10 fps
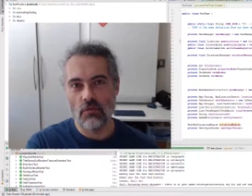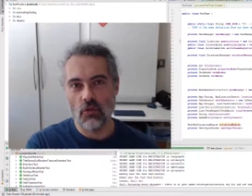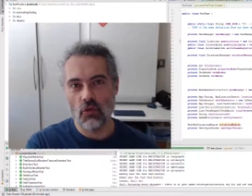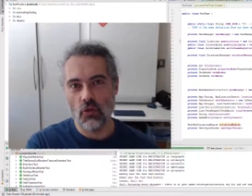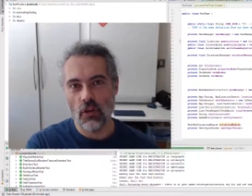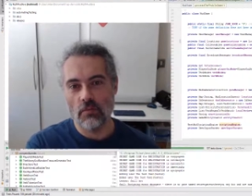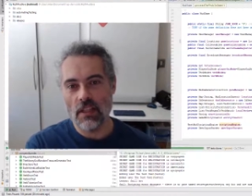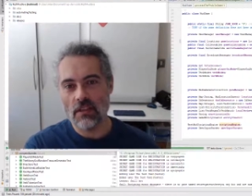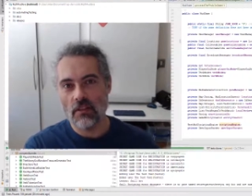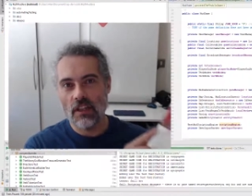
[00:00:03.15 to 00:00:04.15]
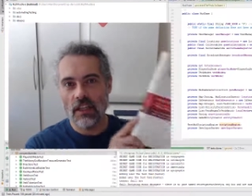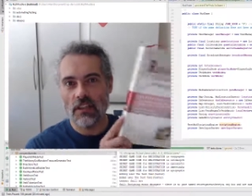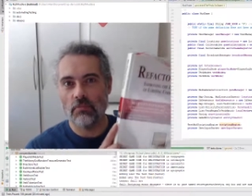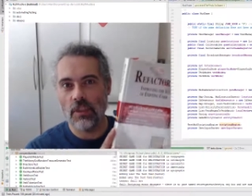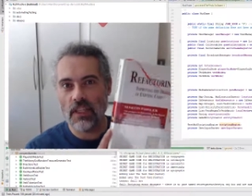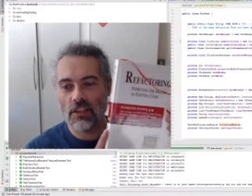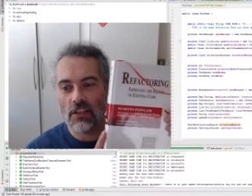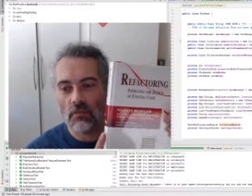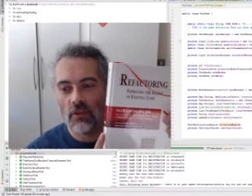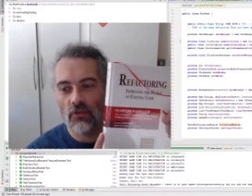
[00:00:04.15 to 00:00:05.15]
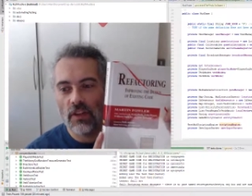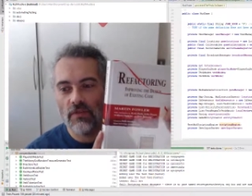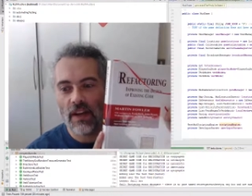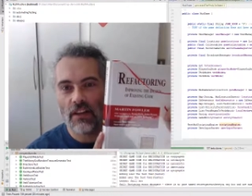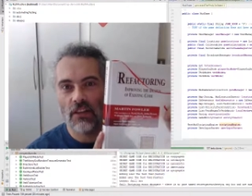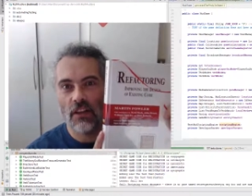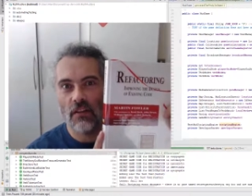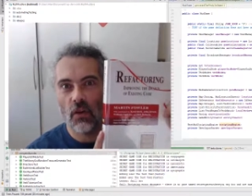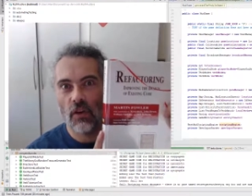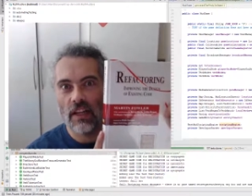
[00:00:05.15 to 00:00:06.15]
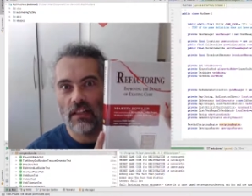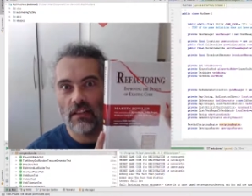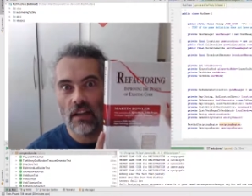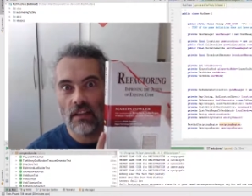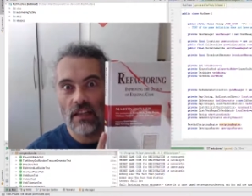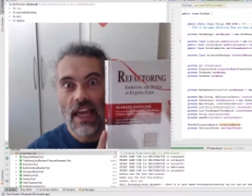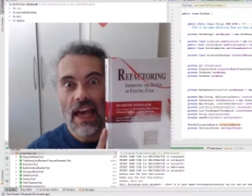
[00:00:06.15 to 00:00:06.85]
so join me as I'm going to explain some of the refactoring that I've already done,